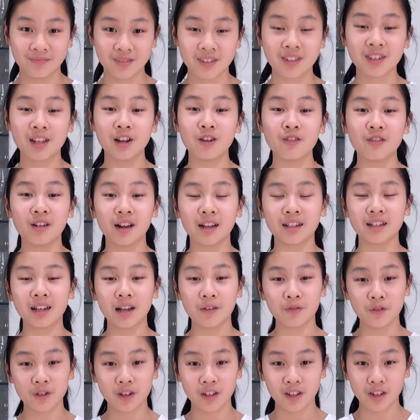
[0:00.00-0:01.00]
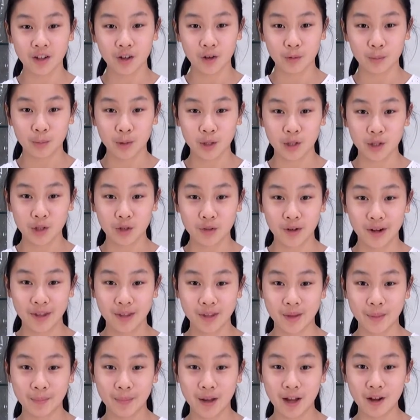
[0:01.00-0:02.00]
So I definitely hope you could try
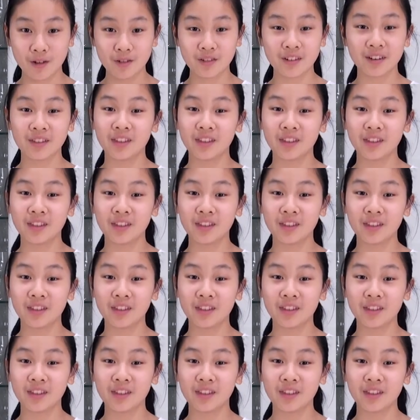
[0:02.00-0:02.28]
them out.